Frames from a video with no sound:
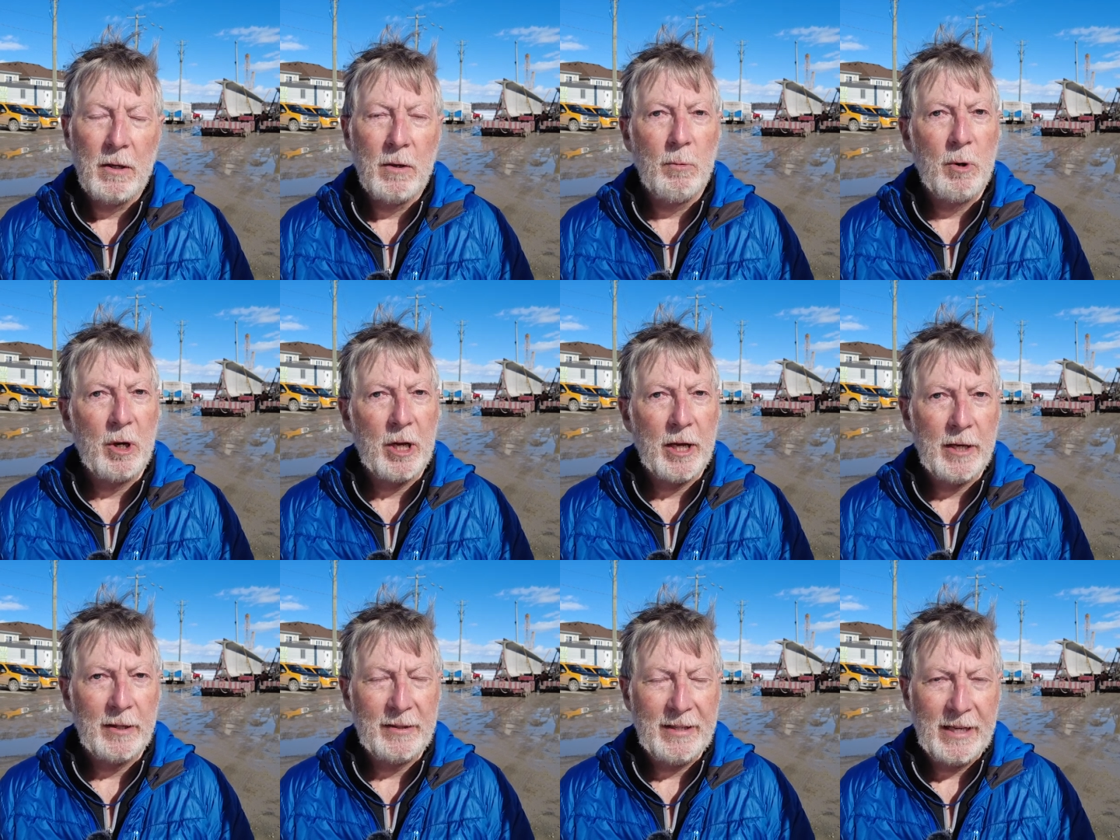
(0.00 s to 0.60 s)
We're
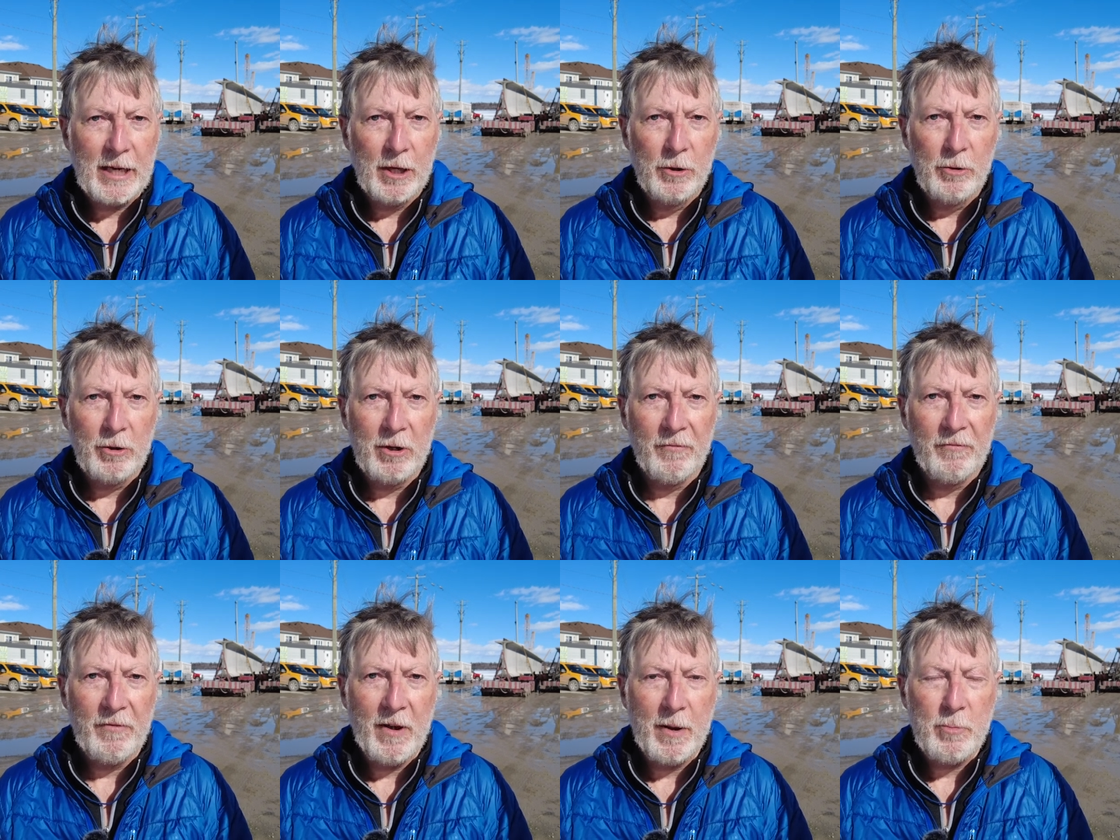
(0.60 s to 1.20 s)
going to take a look
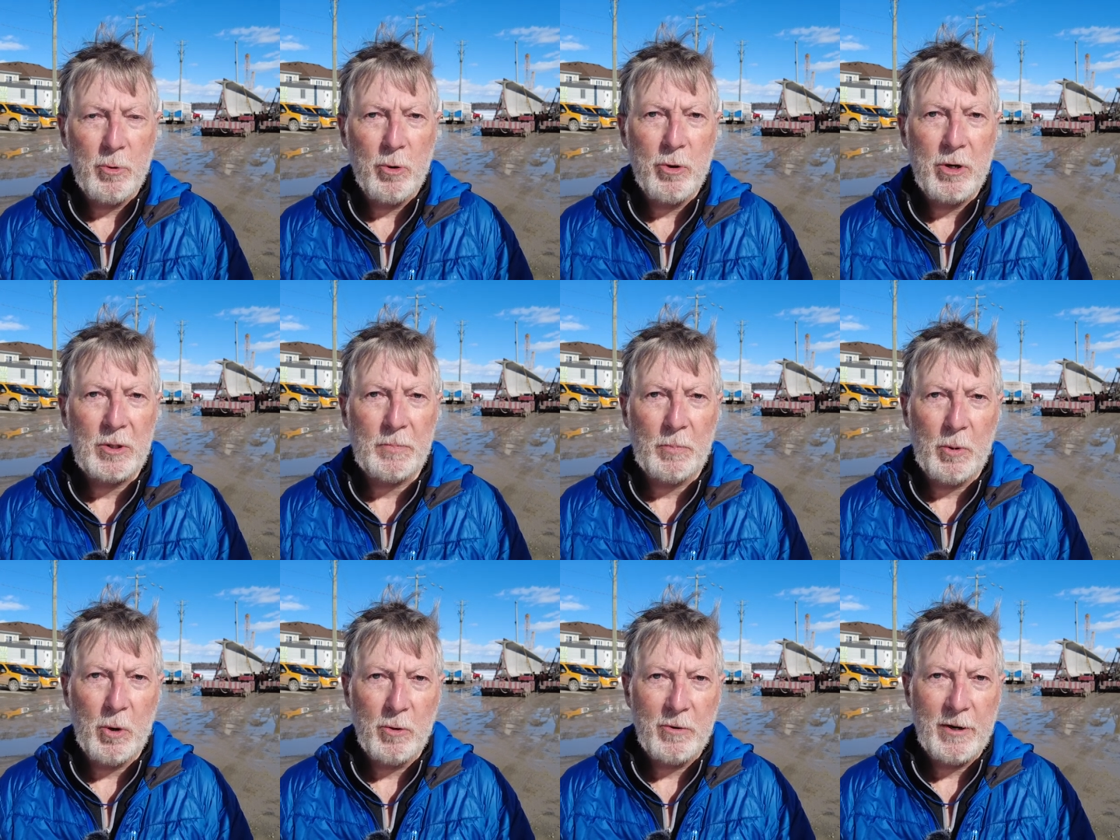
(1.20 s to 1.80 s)
at February's
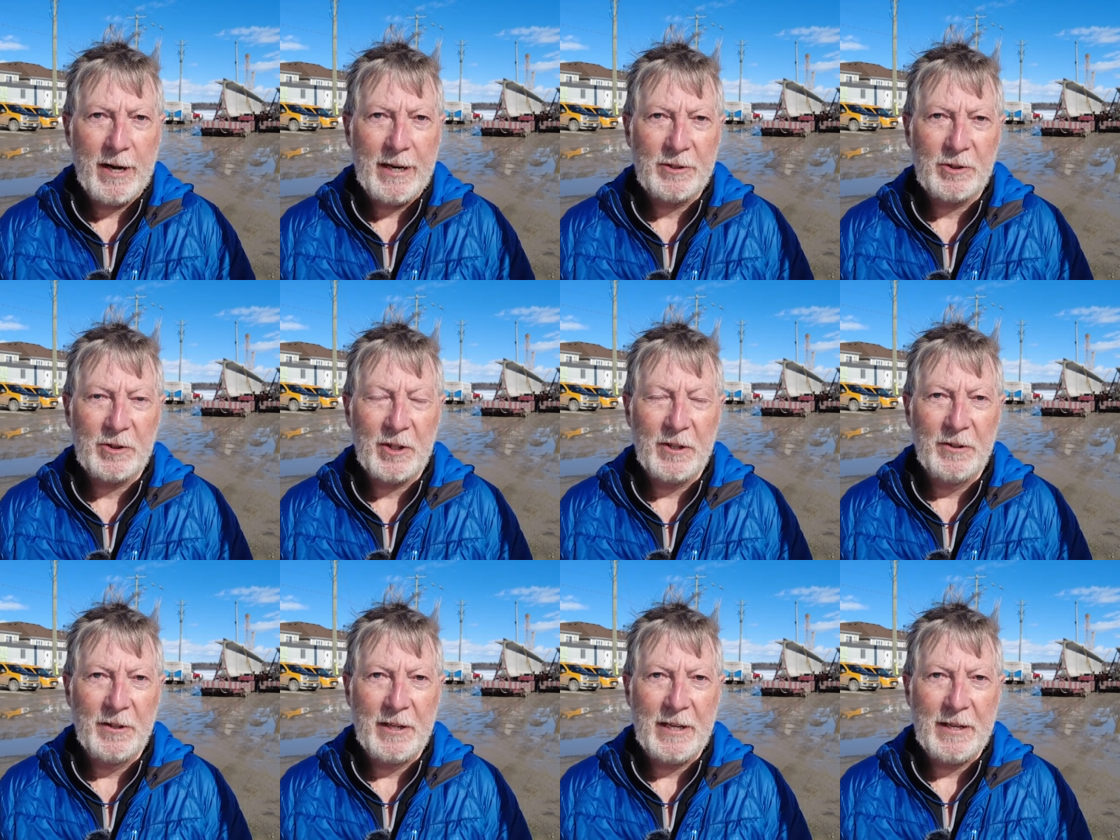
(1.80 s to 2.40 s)
progress
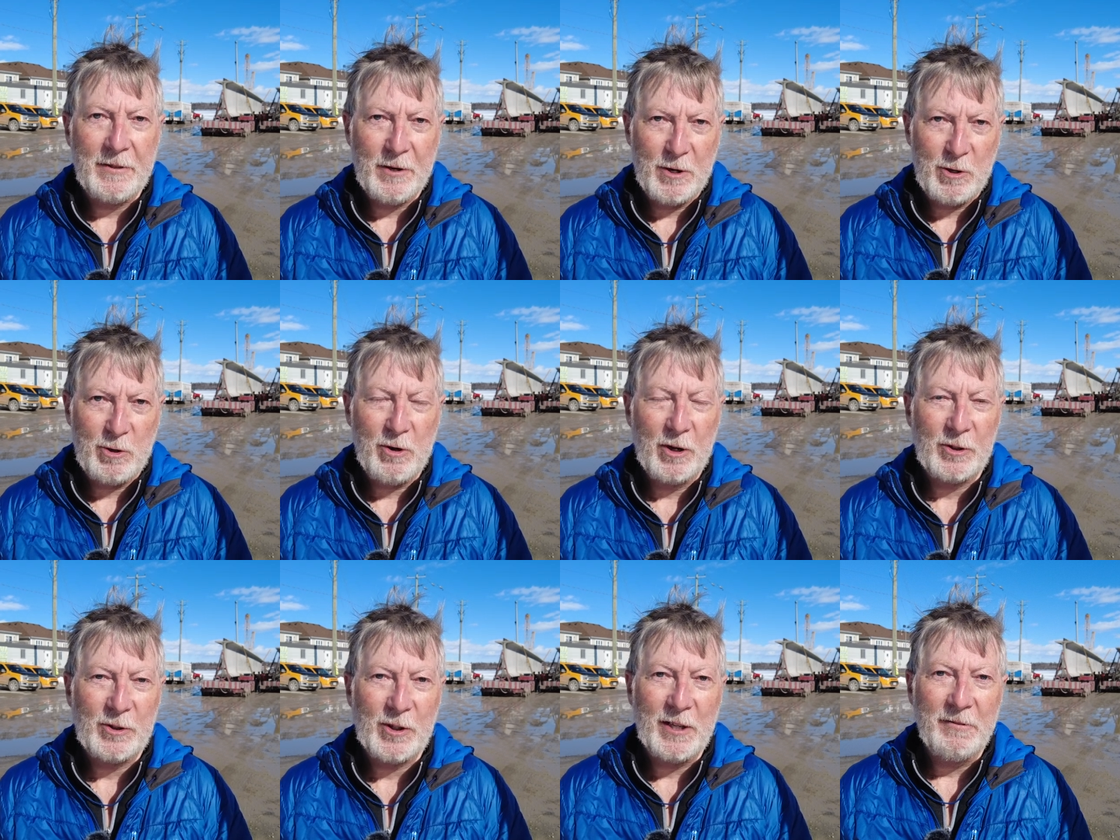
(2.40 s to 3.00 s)
in the Third
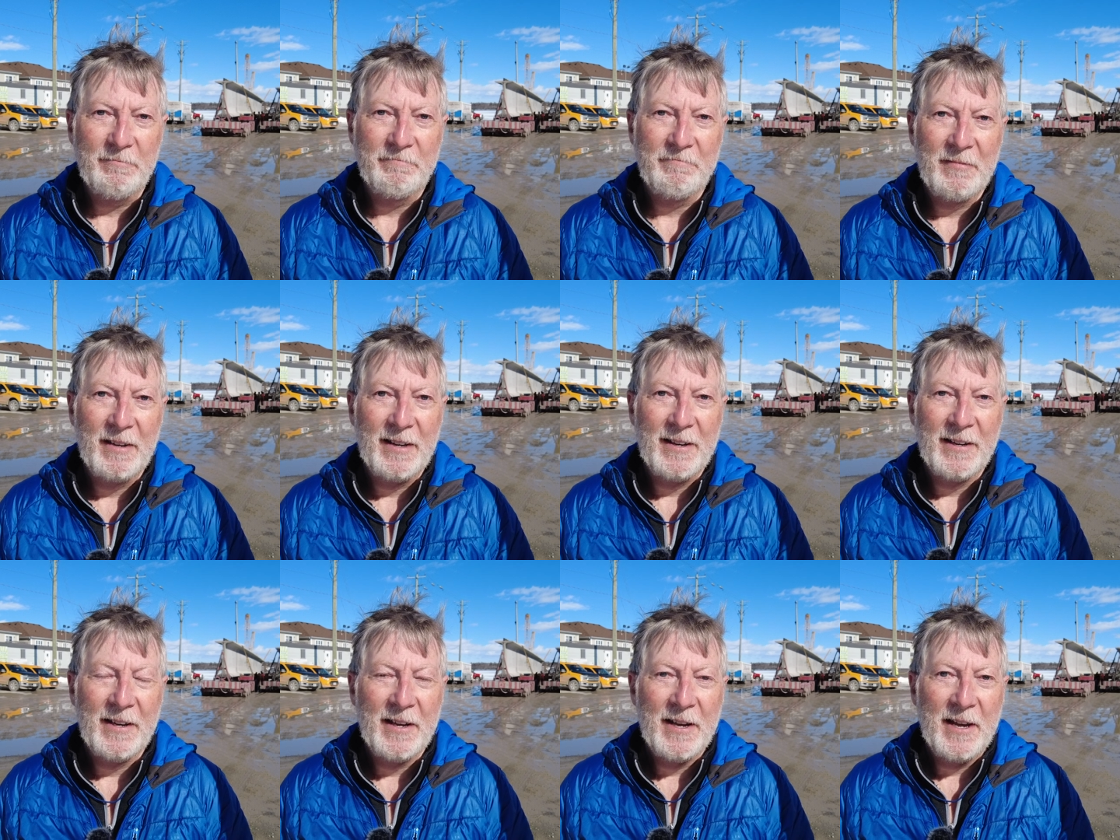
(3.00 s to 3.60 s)
Crossing,
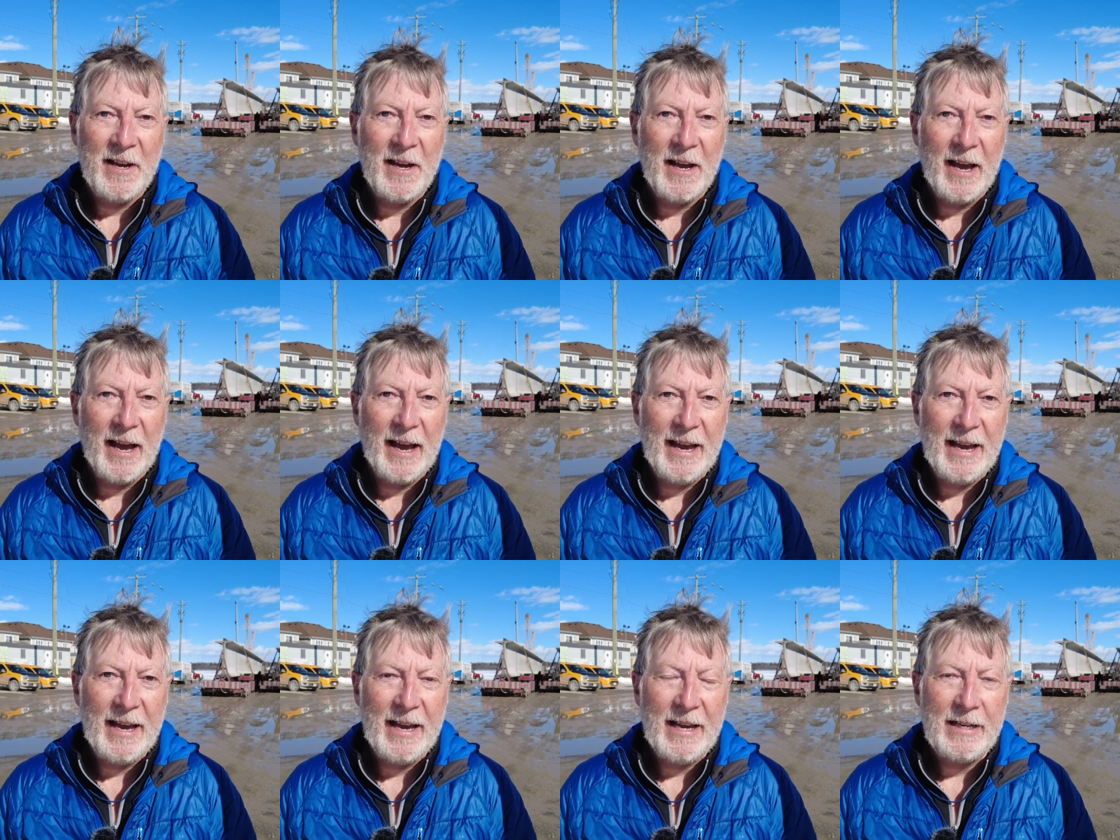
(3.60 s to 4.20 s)

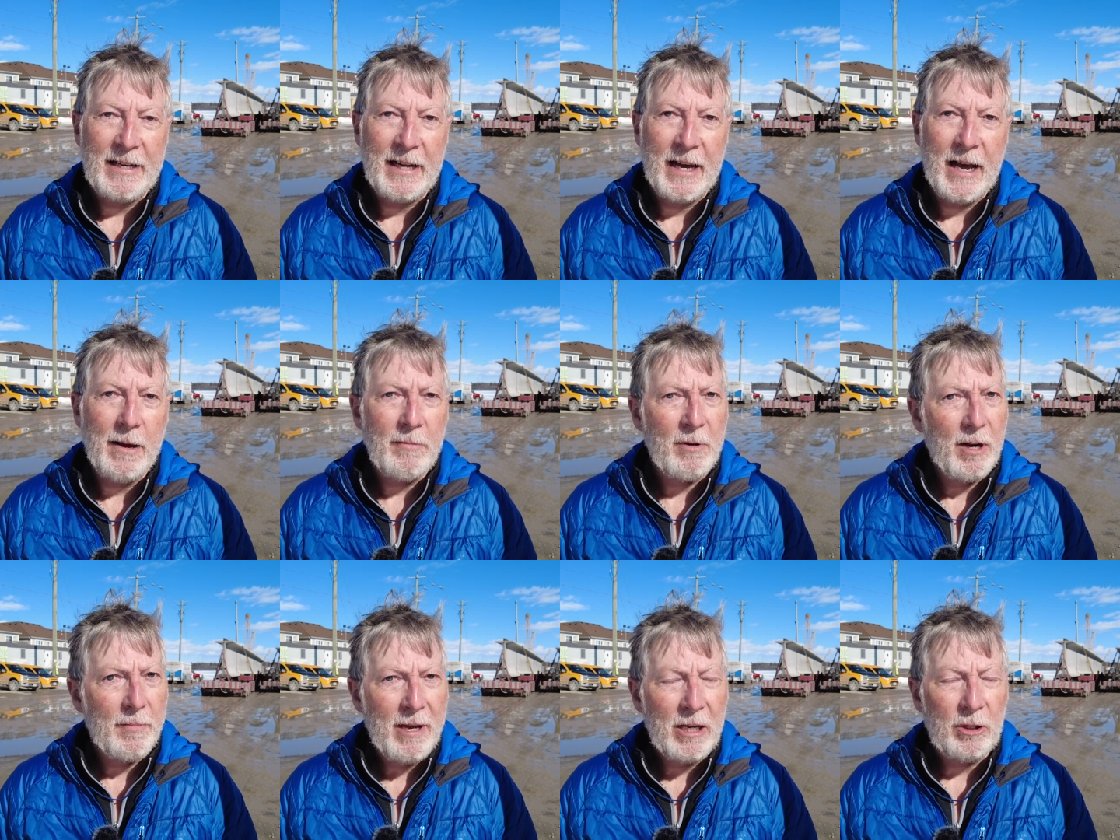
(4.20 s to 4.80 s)
and I'm
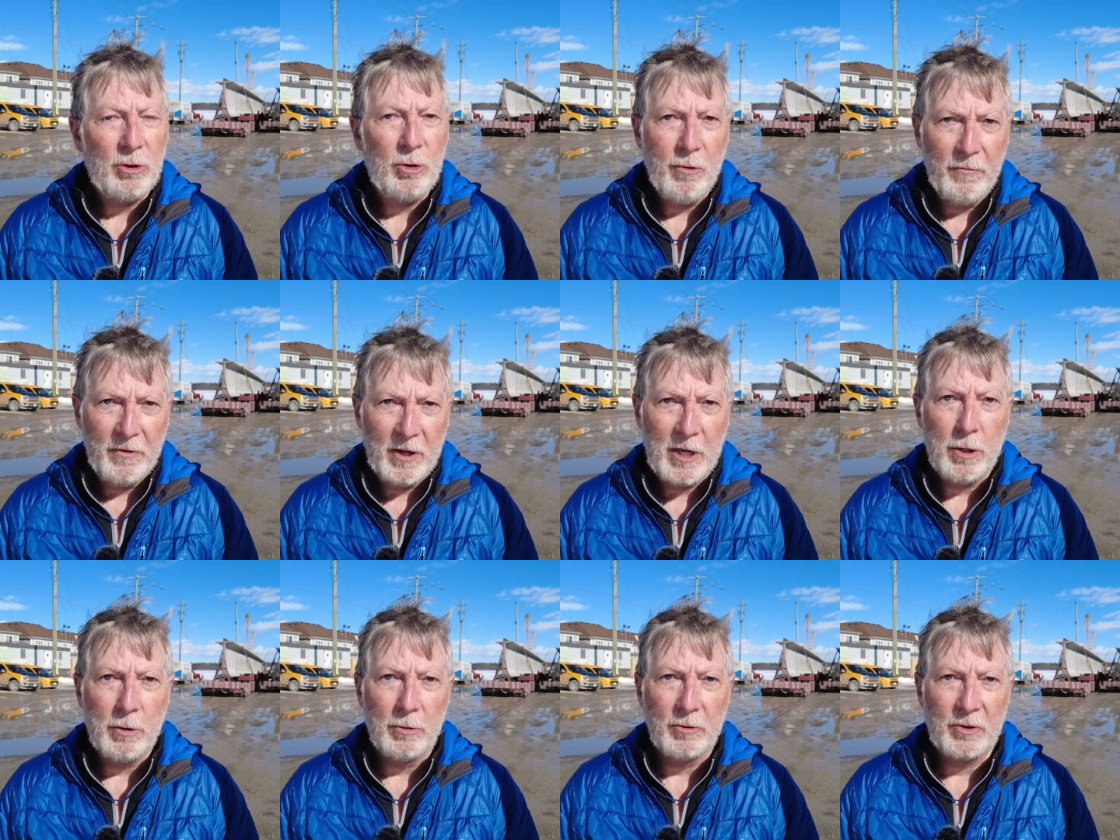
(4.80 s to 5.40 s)
going to make two
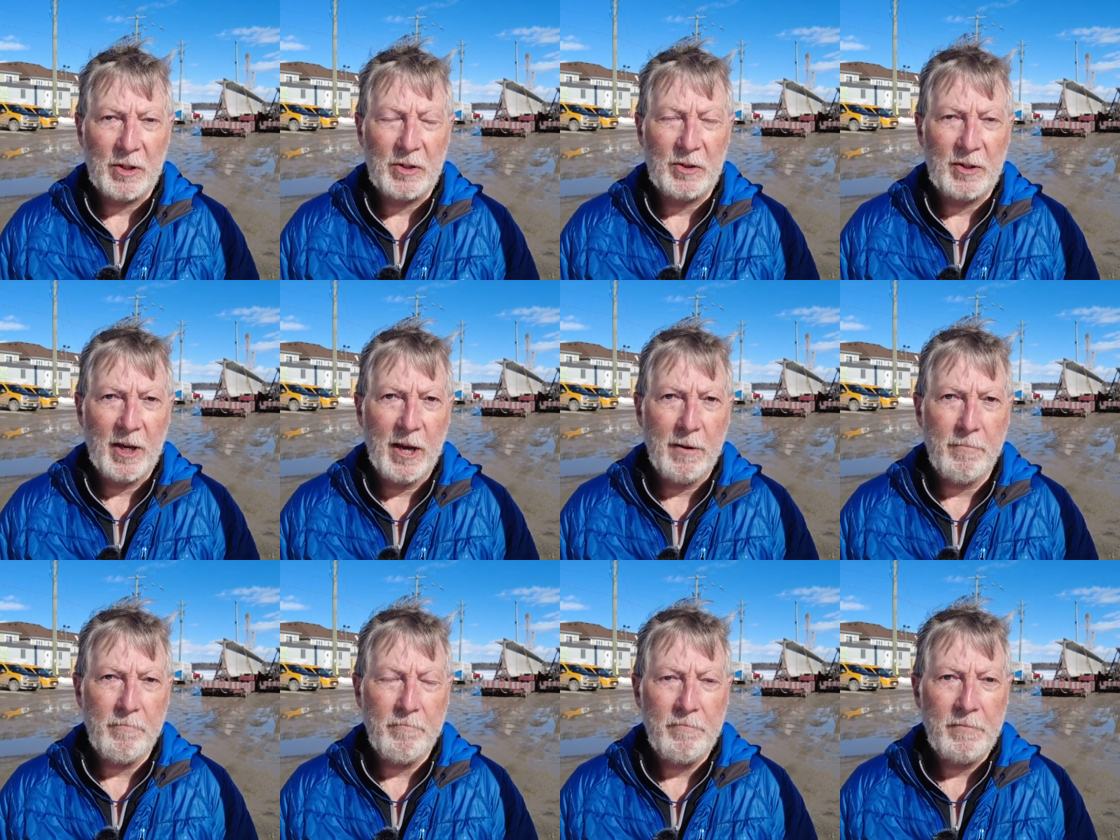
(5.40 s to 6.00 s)
videos this
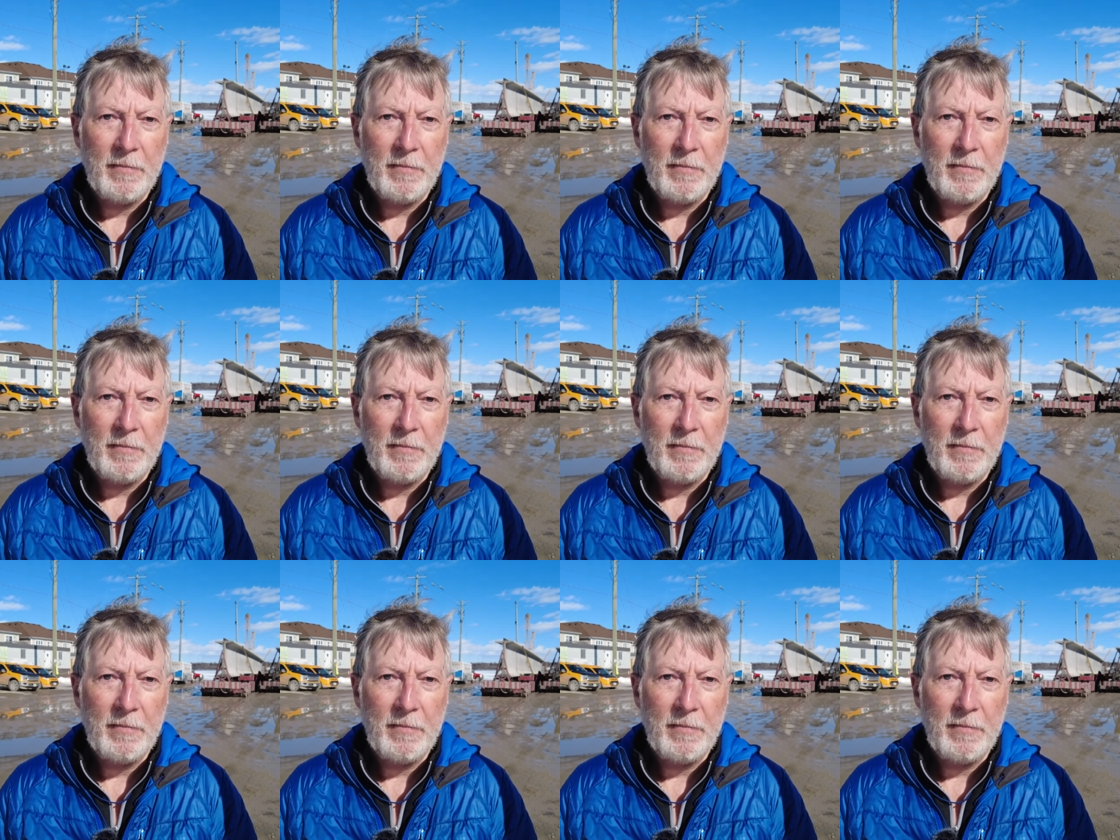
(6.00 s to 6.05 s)
time.